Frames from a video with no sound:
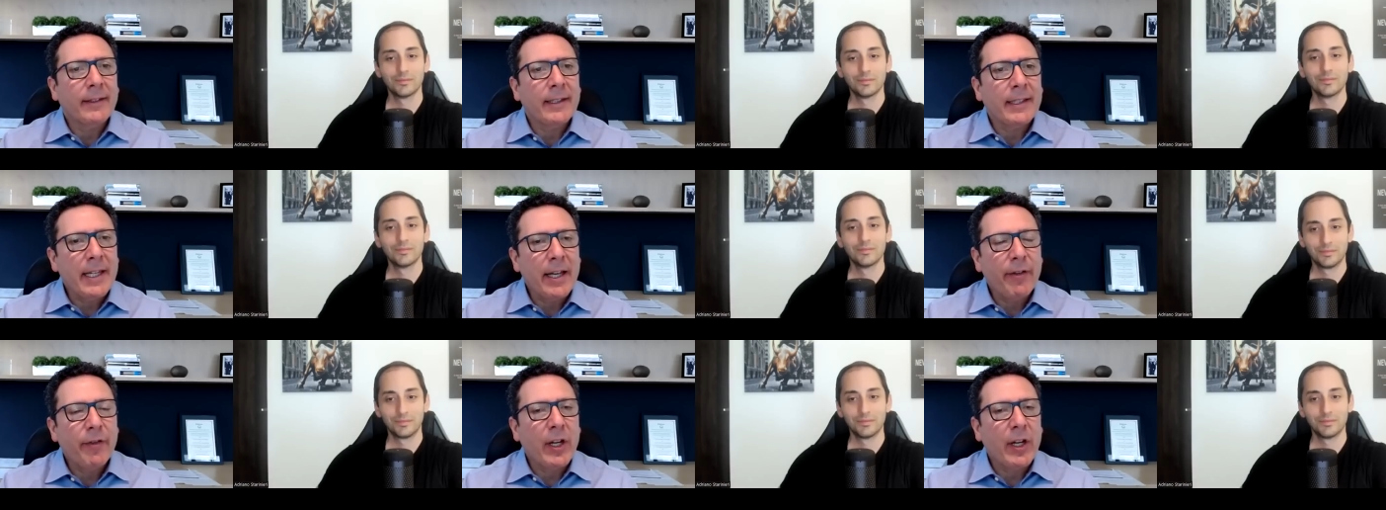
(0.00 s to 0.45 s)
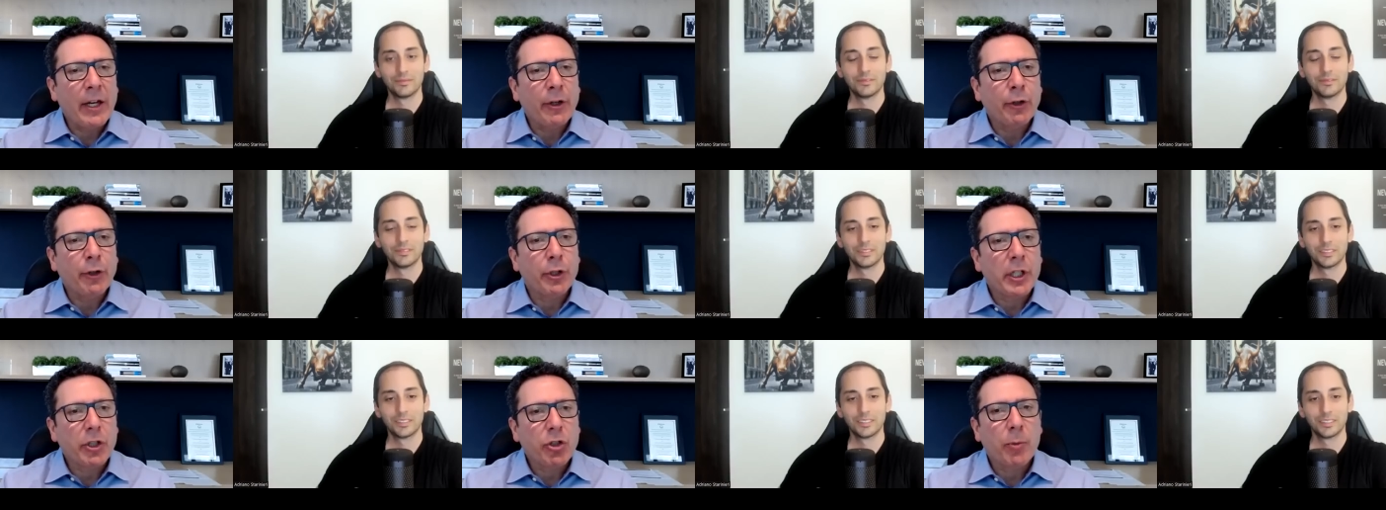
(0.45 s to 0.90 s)

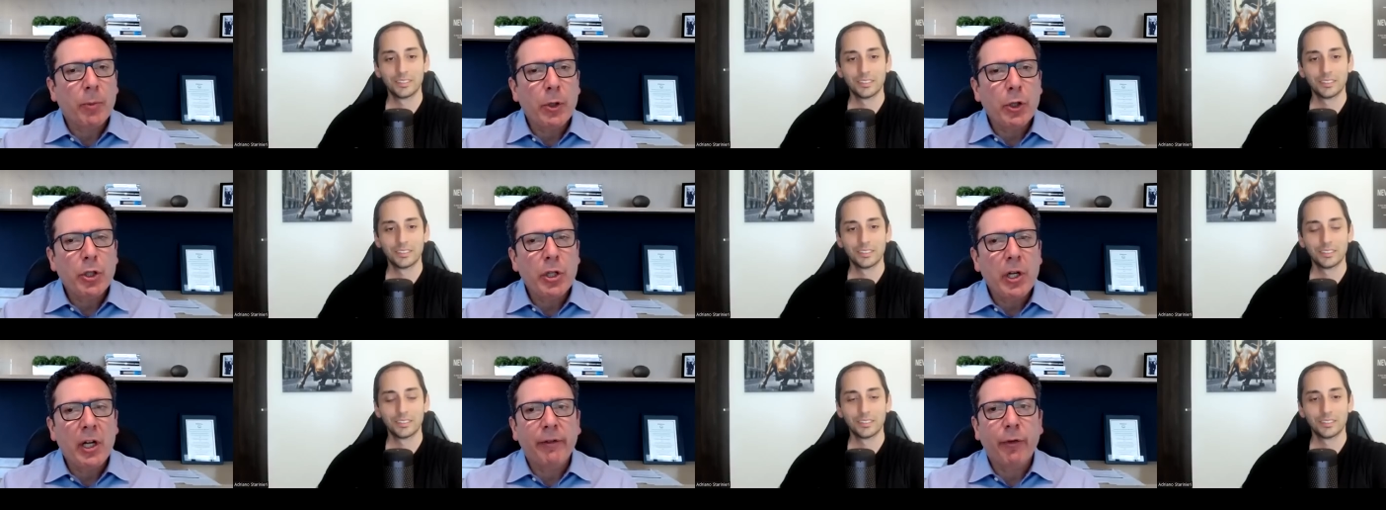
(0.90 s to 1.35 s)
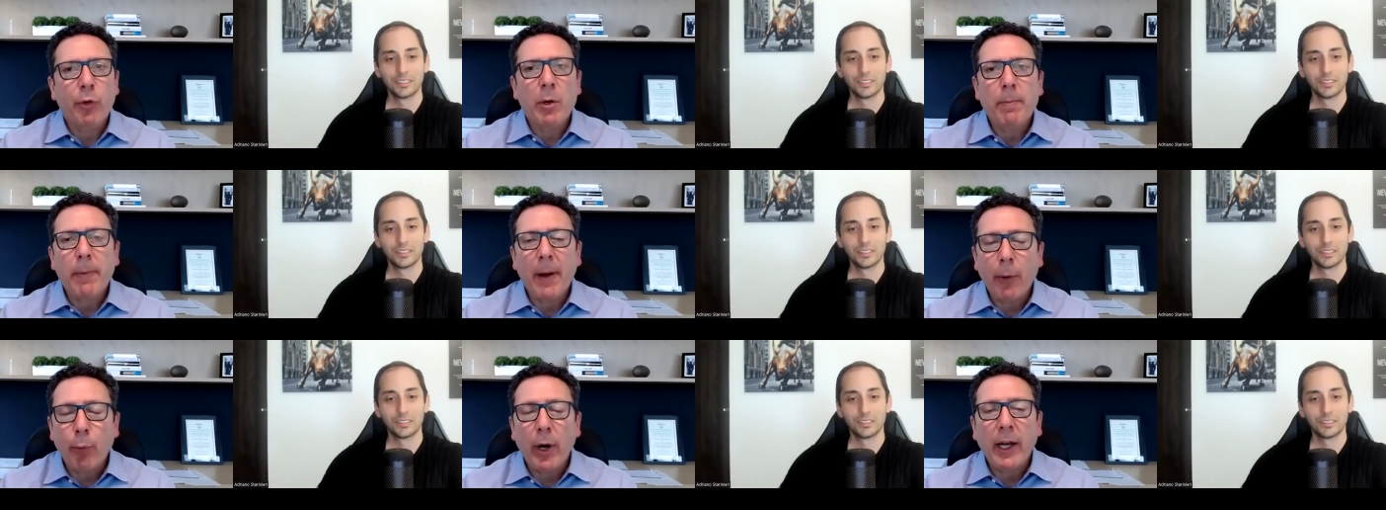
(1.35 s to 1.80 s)
Speaker 1: dividend or distribution out of
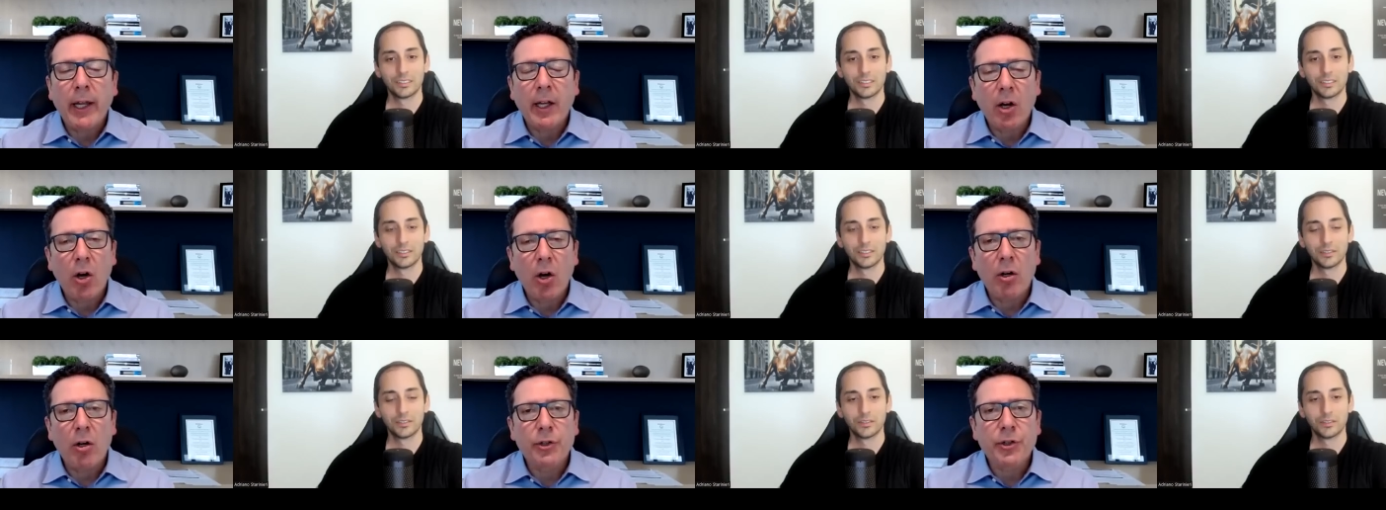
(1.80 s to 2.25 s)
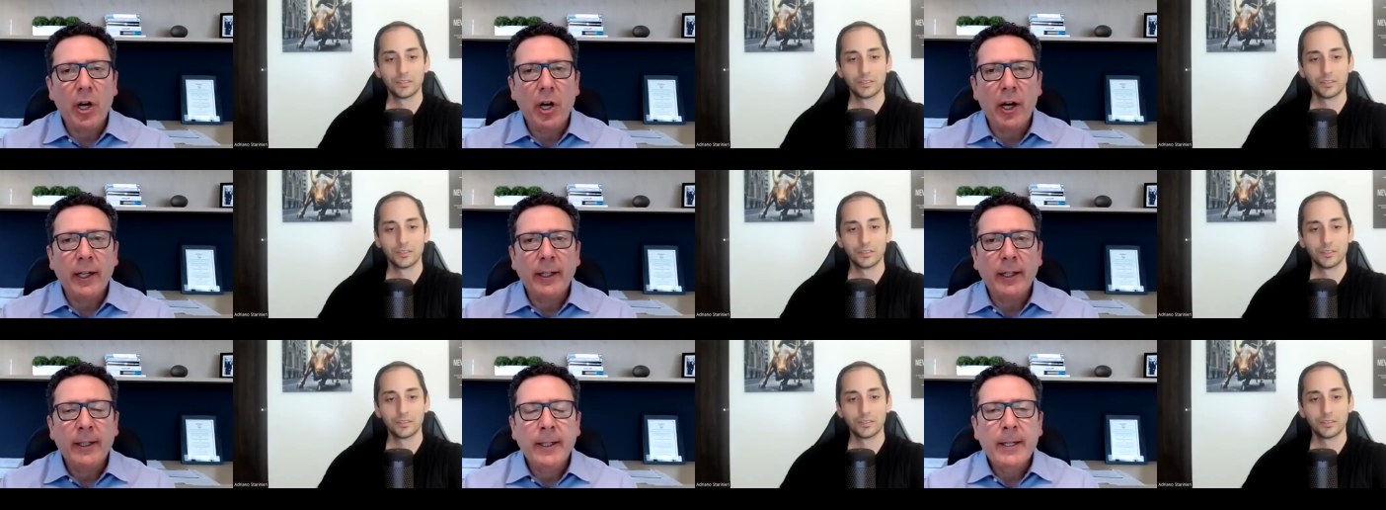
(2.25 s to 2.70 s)
REIT by writing calls
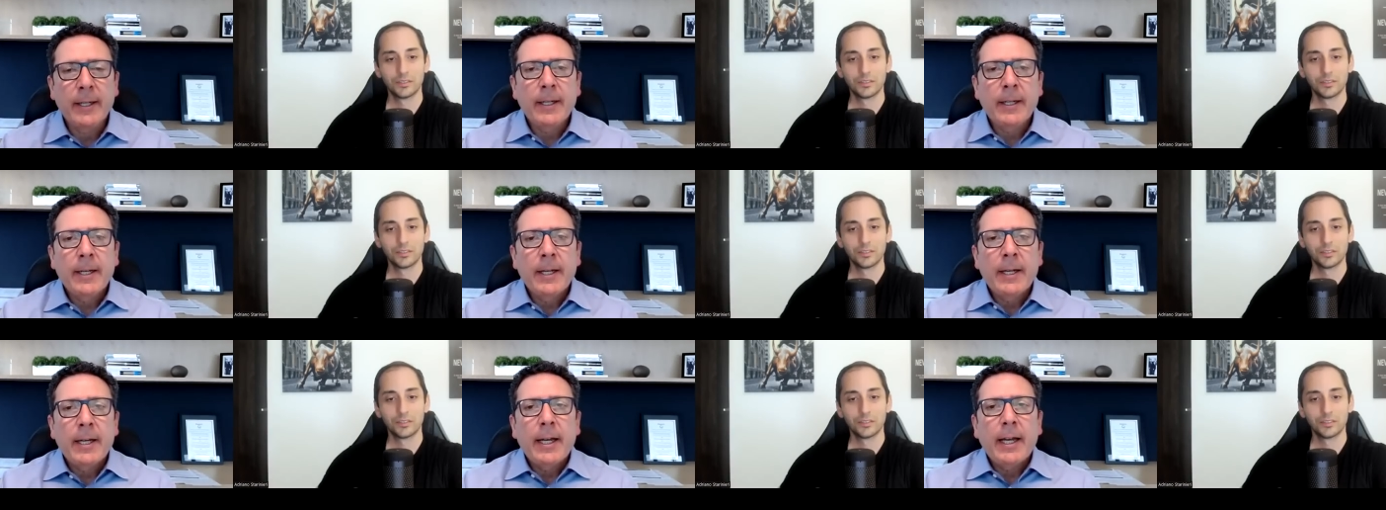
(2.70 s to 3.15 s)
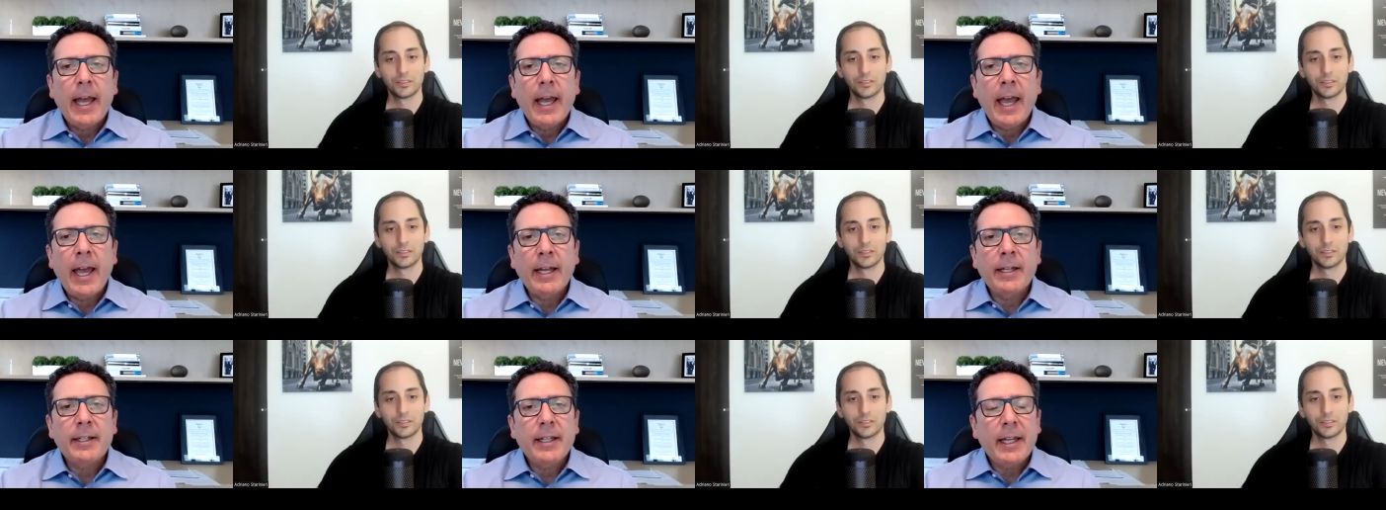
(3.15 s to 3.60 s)
on it?
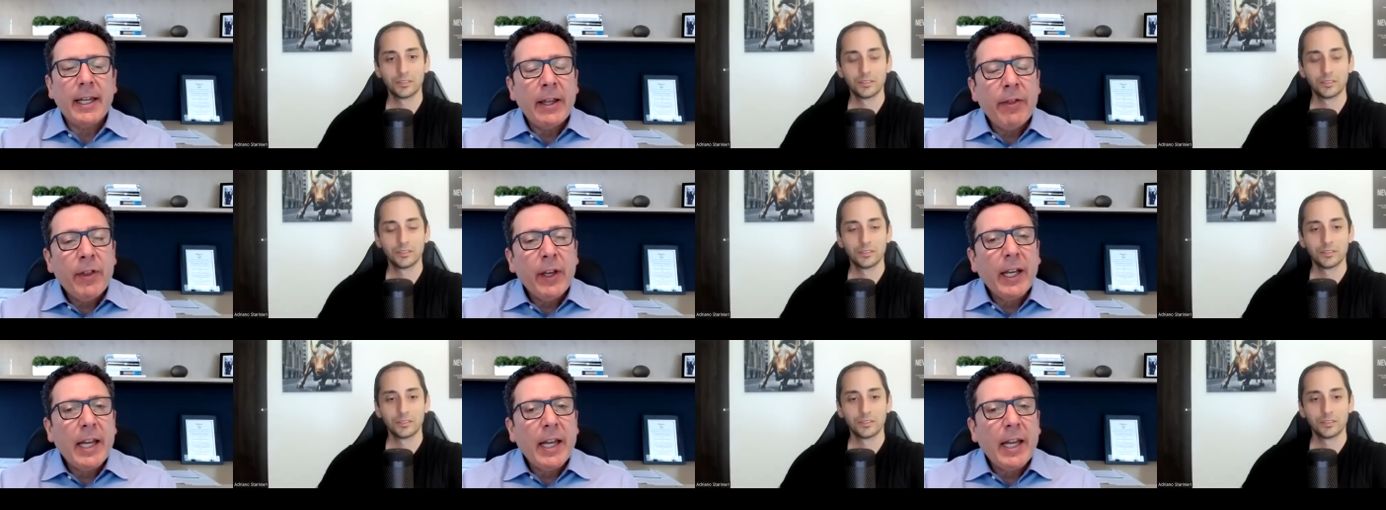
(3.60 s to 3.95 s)
And in the